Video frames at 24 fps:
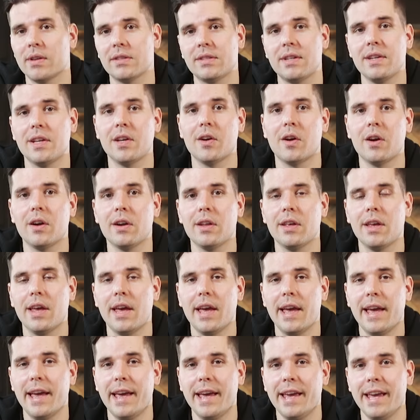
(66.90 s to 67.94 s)
SD card.
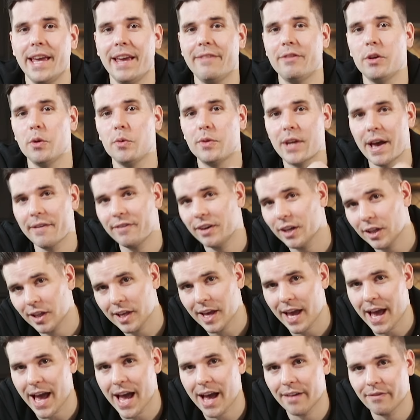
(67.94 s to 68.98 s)
If you definitely
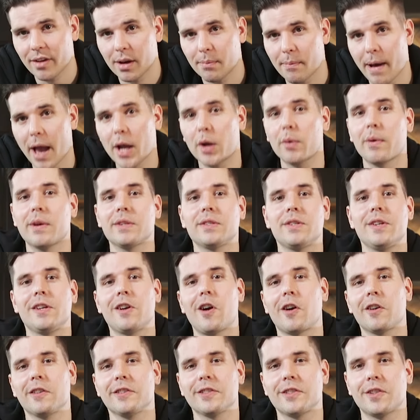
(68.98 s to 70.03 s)
have a micro SD
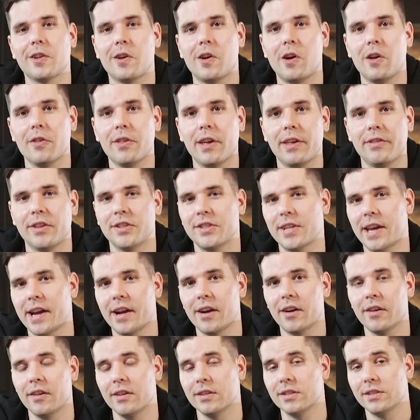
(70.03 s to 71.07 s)
card installed and this
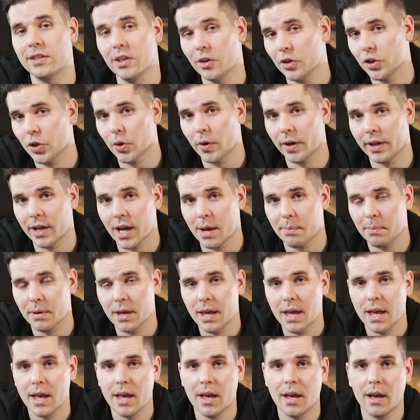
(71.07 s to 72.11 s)
error is still showing up,
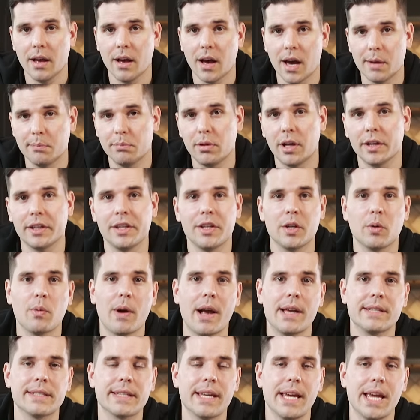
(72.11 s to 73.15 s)
unplugging your
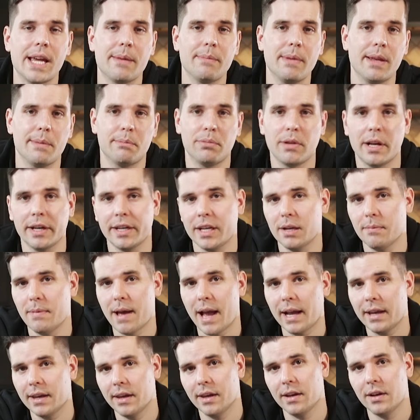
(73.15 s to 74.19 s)
Wyze Cam and plugging it
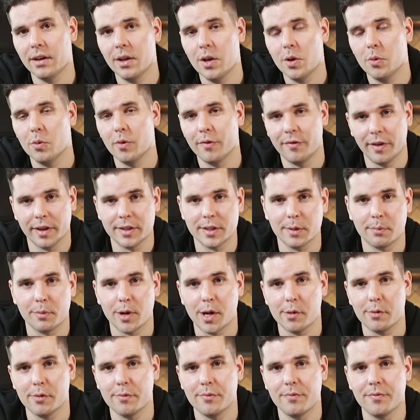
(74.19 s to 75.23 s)
back in will fix the
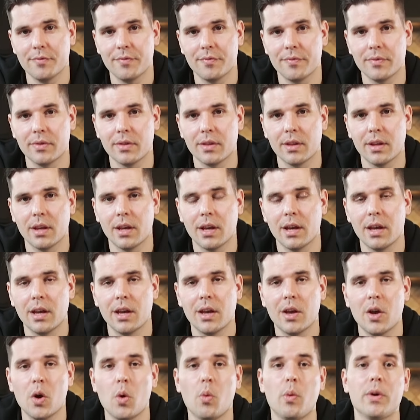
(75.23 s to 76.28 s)
problem.
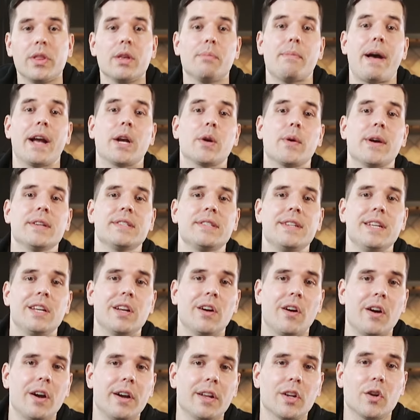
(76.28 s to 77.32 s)
With a micro SD
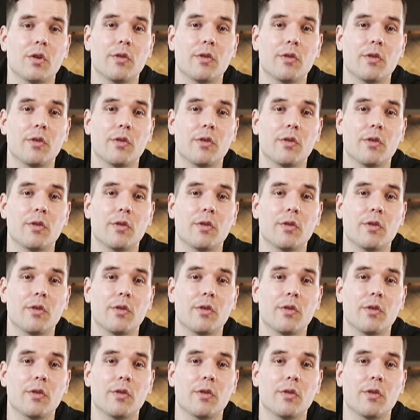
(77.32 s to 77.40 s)
card